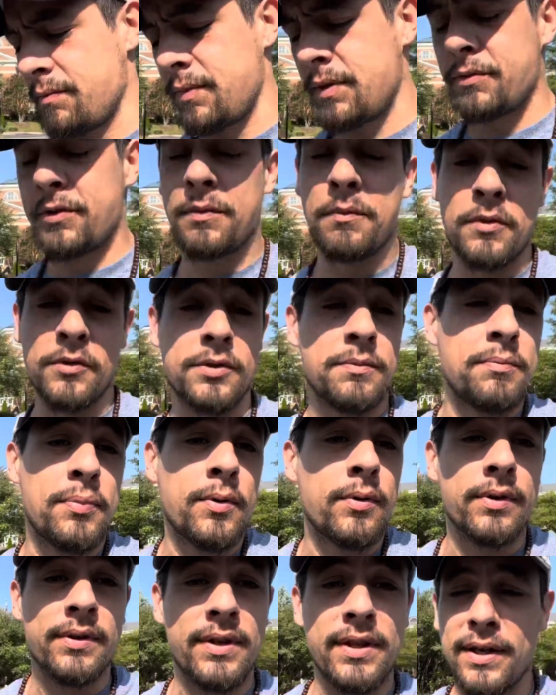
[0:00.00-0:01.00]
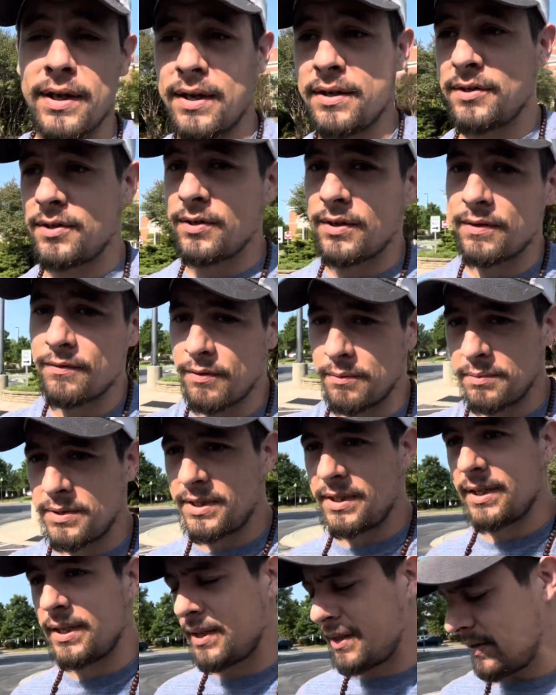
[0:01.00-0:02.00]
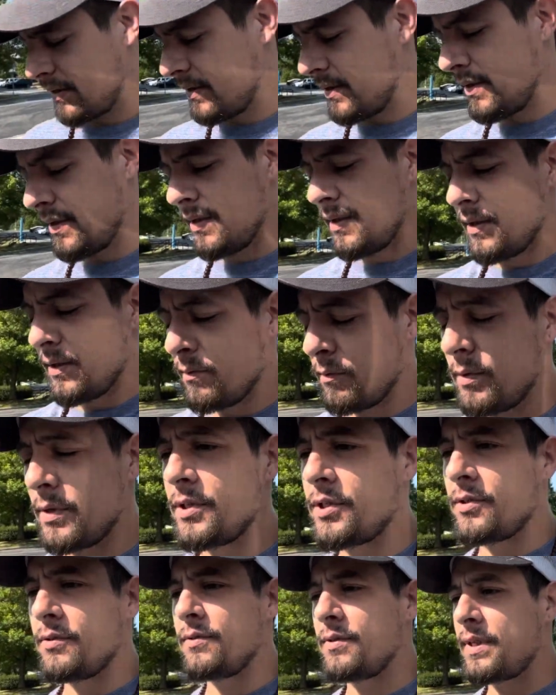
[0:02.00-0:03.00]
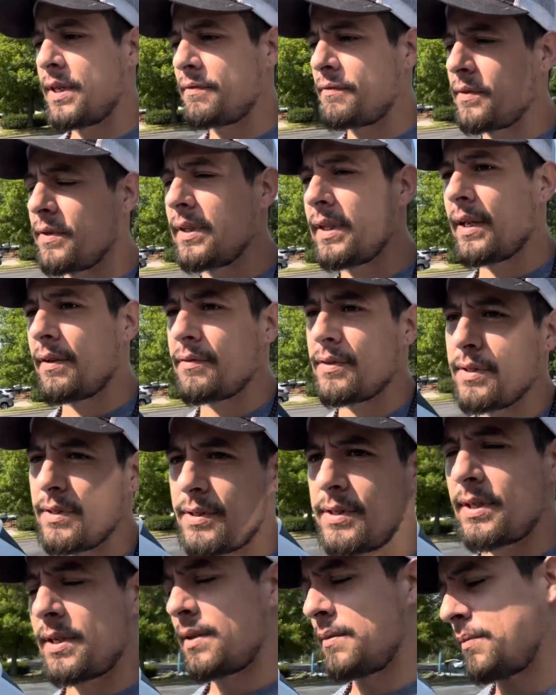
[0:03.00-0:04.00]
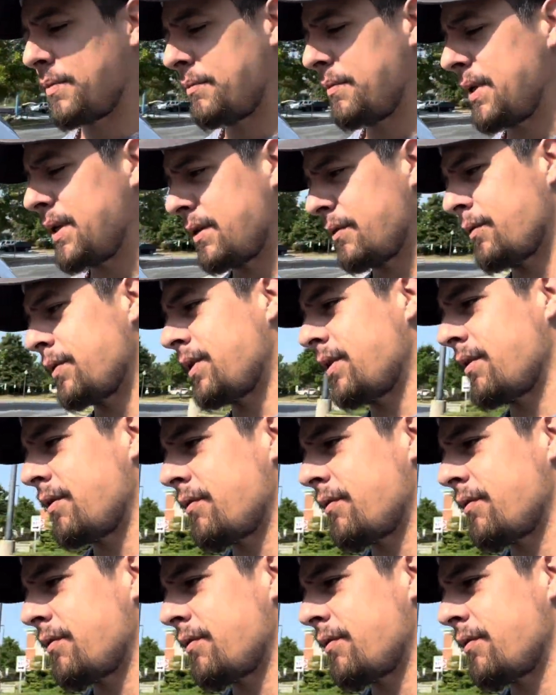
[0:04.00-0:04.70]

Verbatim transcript: That was the most important thing I took from today, was you definitely have to set up a meeting with your